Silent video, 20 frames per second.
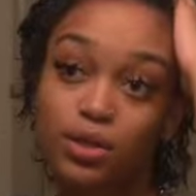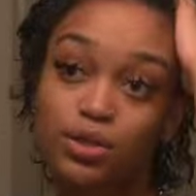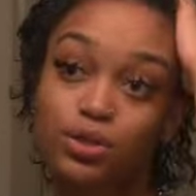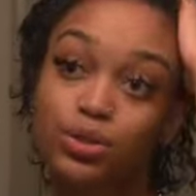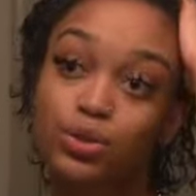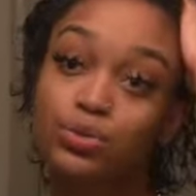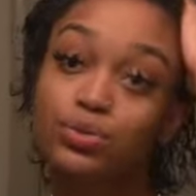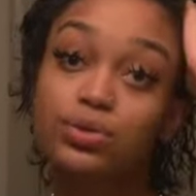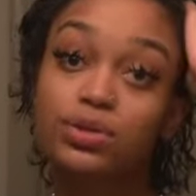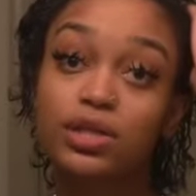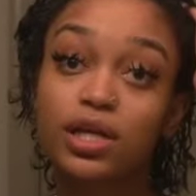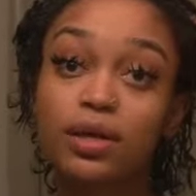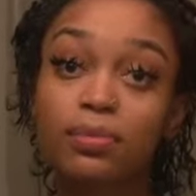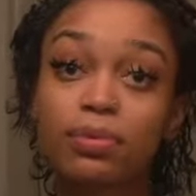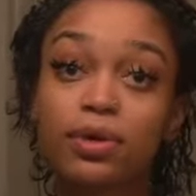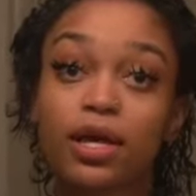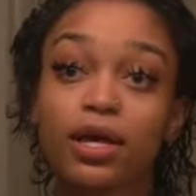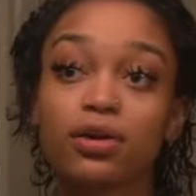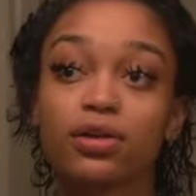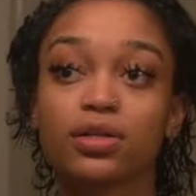
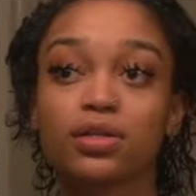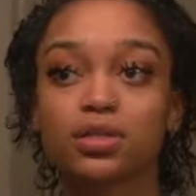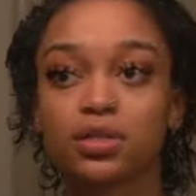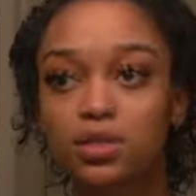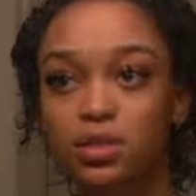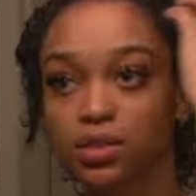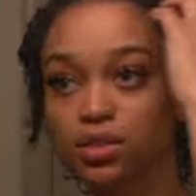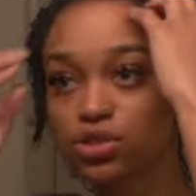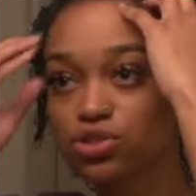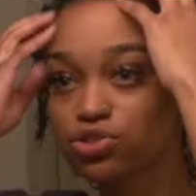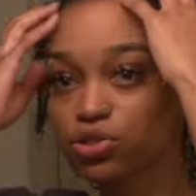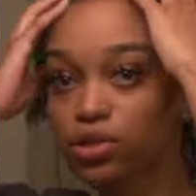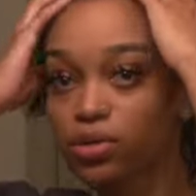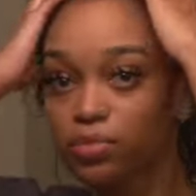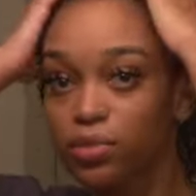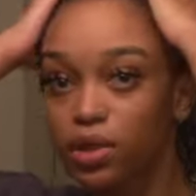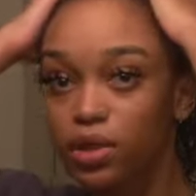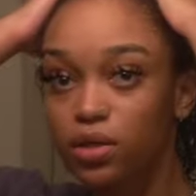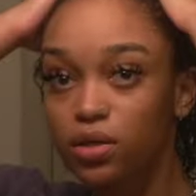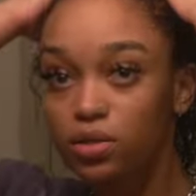2-step keratin
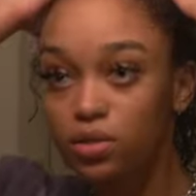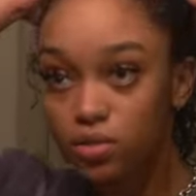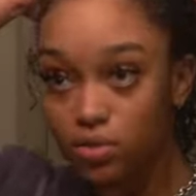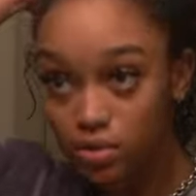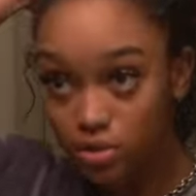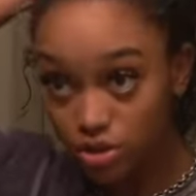treatment.